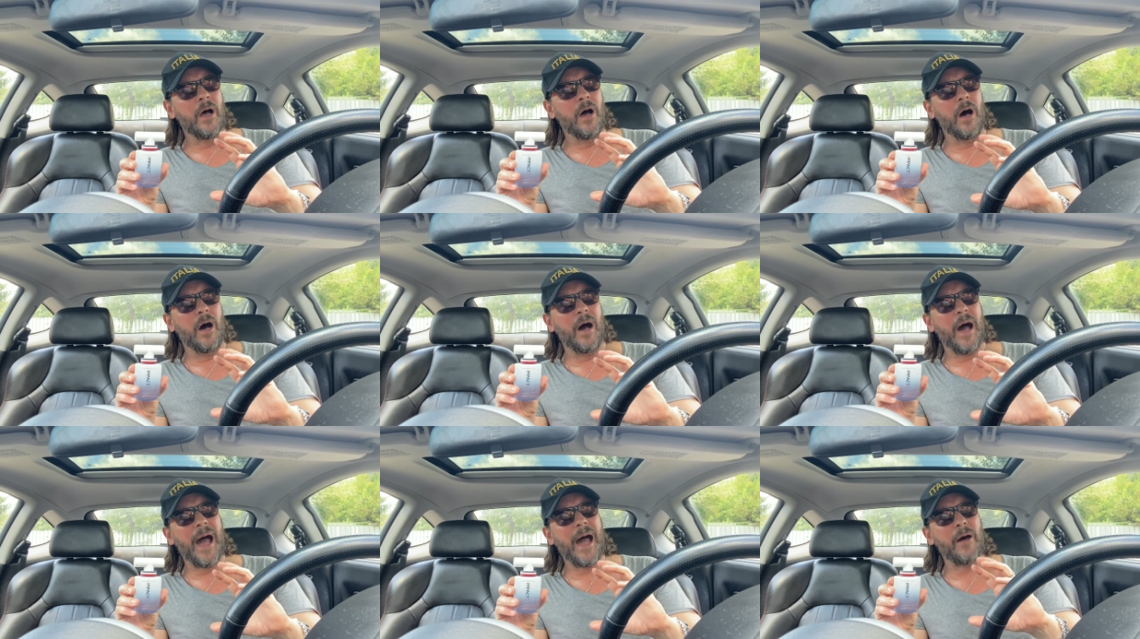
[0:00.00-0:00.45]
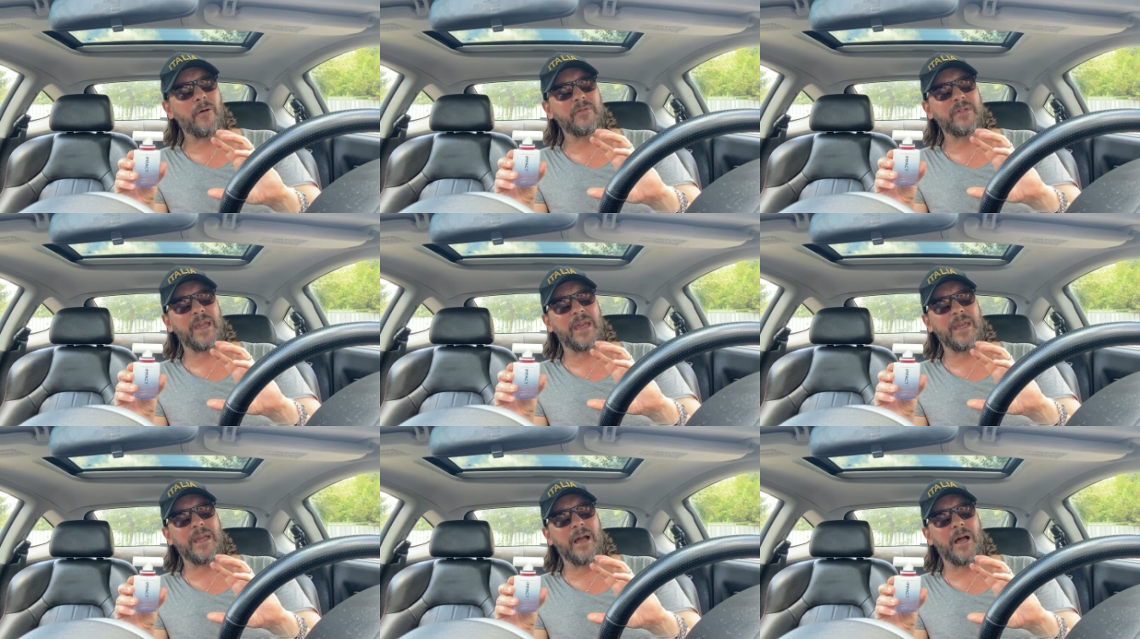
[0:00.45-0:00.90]
uh, how
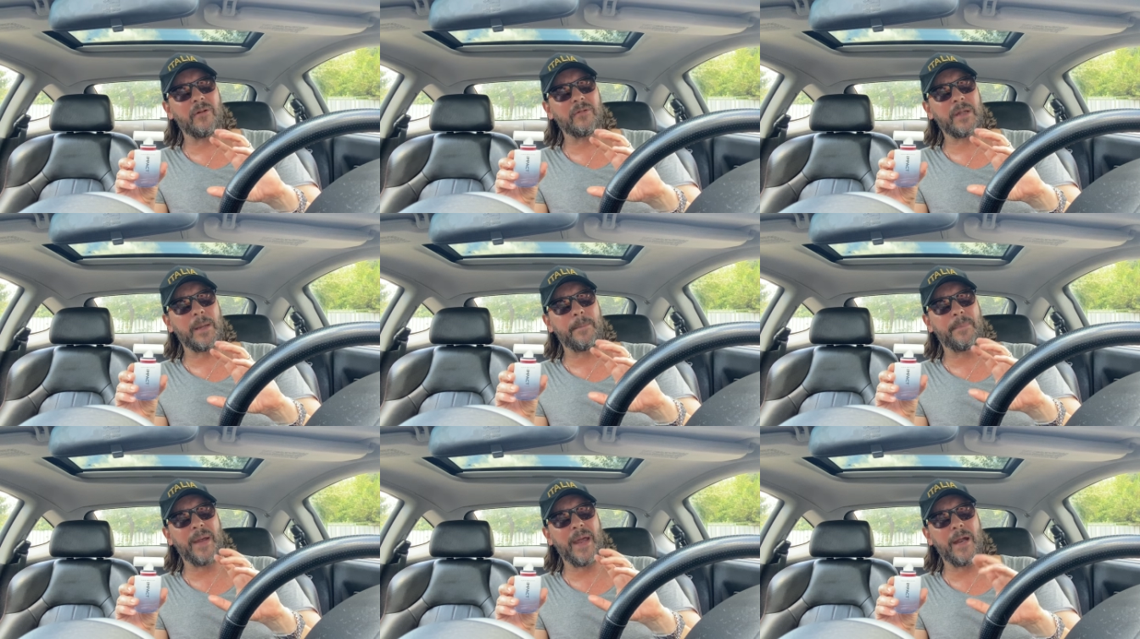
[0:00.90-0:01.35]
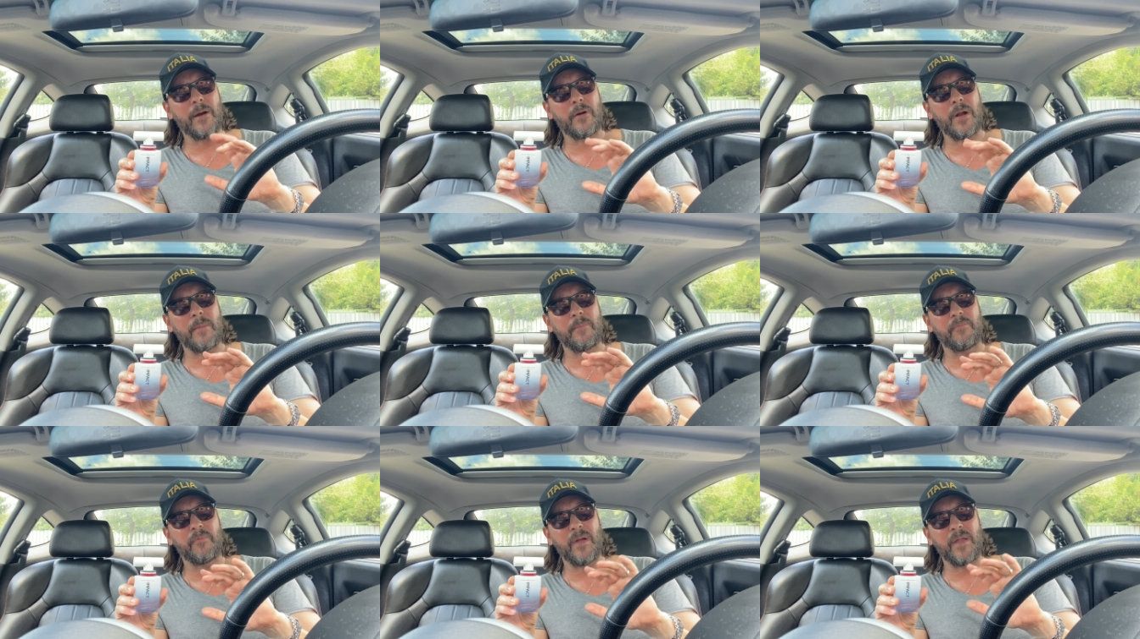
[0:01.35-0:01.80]
they how they pair
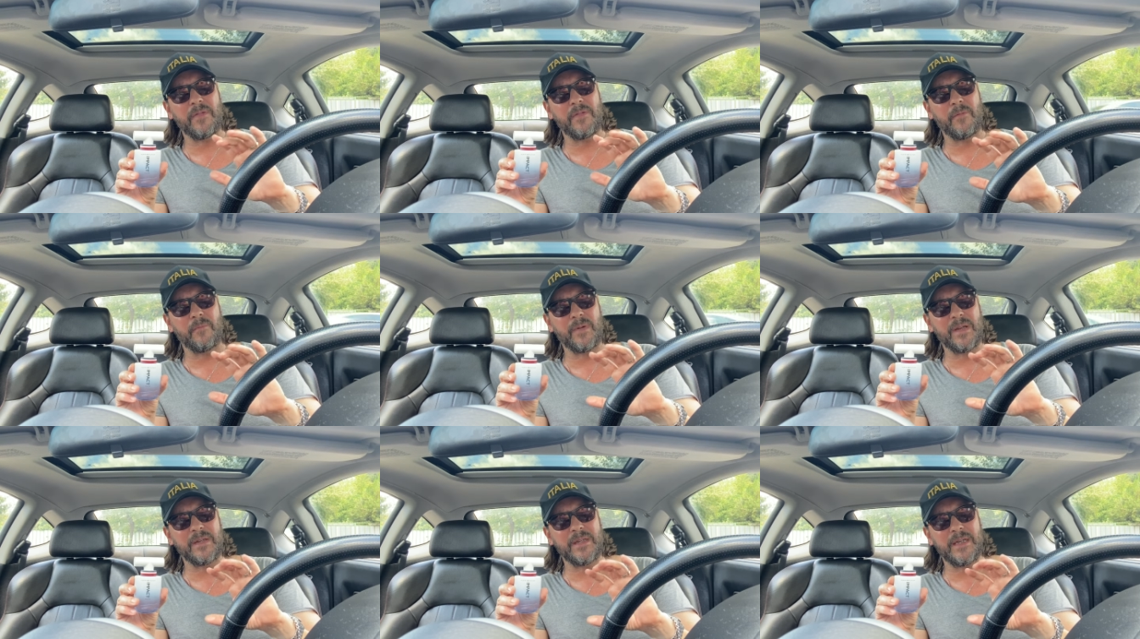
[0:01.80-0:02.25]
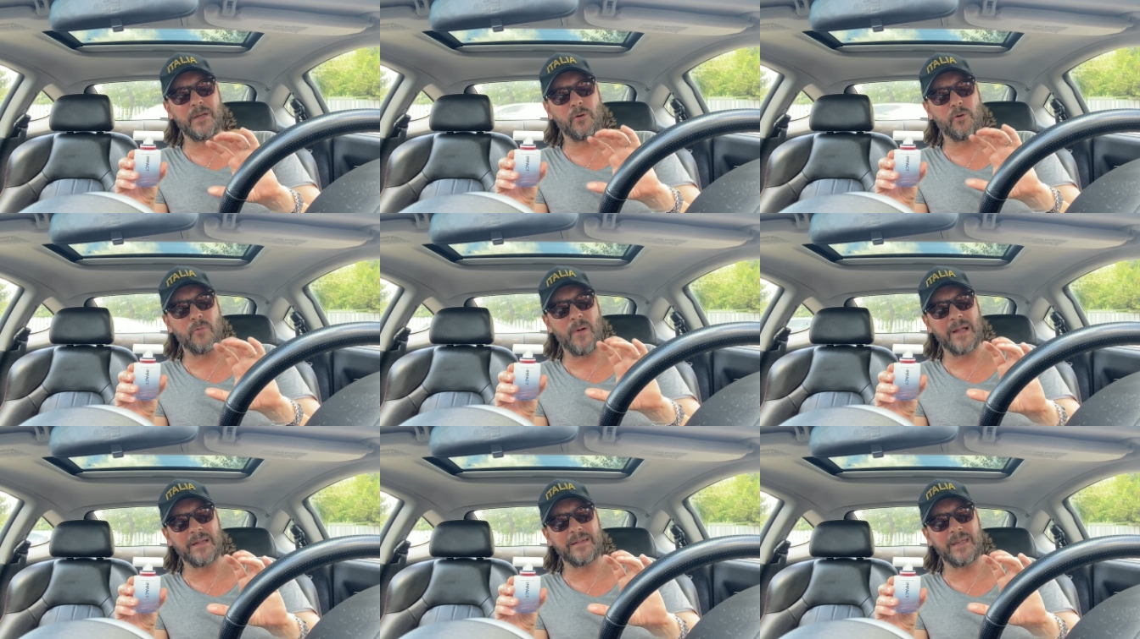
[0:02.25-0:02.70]
up with with the
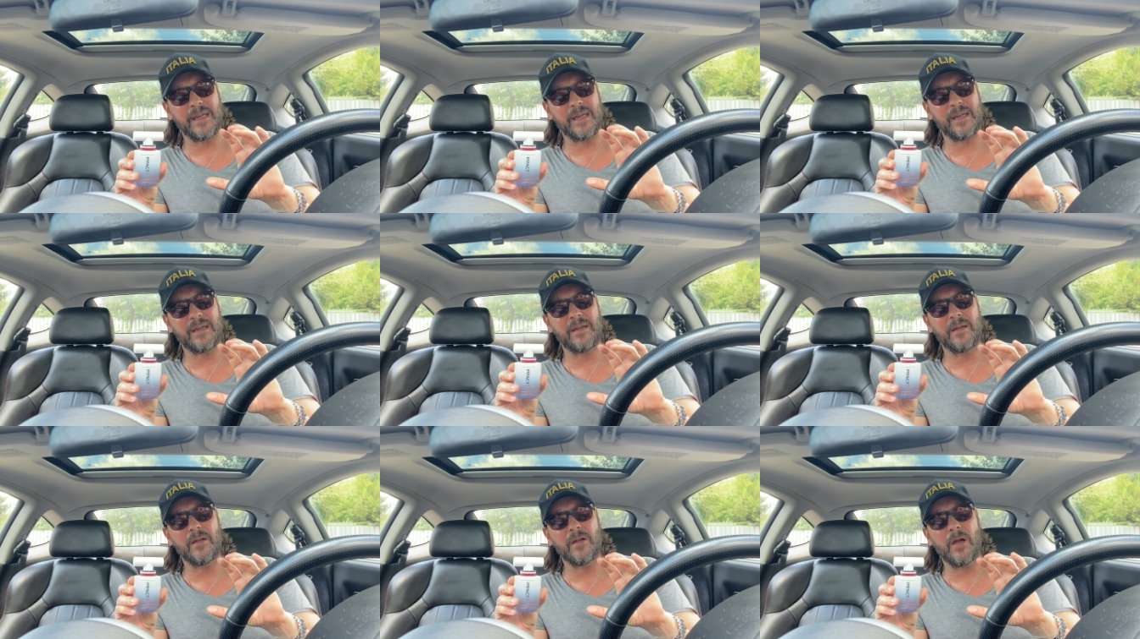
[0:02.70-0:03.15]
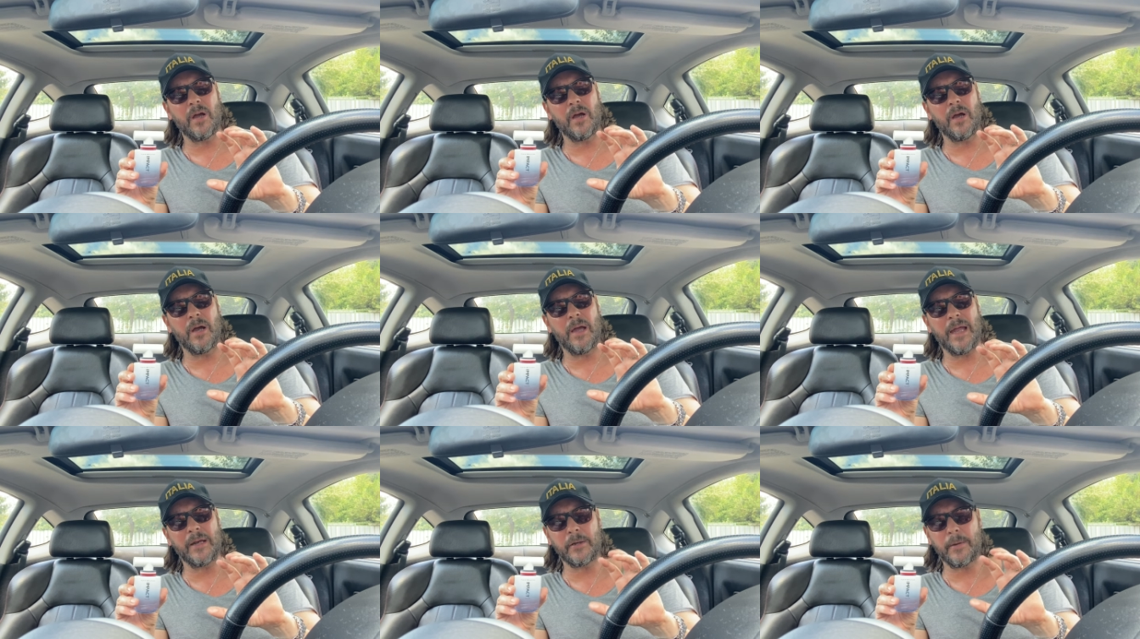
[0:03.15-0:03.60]
aquatic
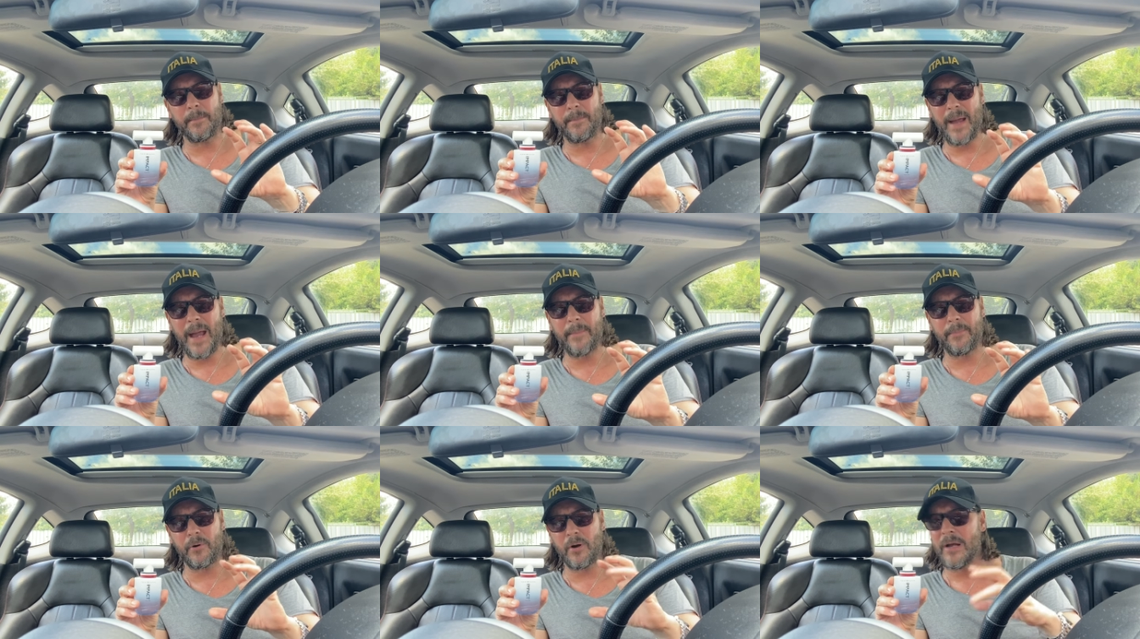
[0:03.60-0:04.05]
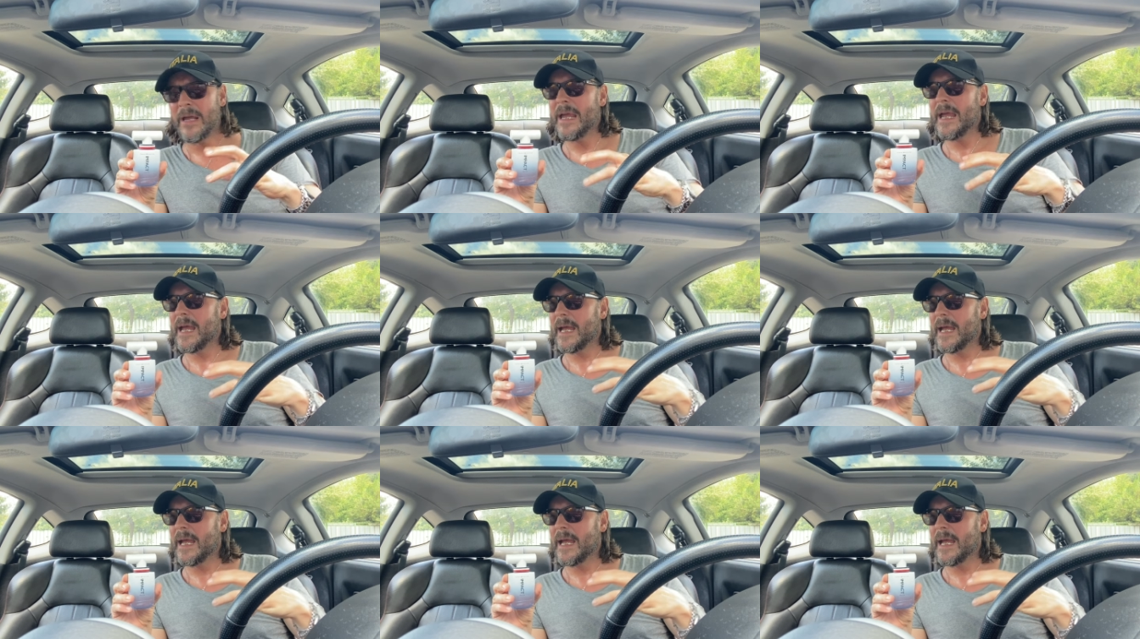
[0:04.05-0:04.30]
uh, and the pepper.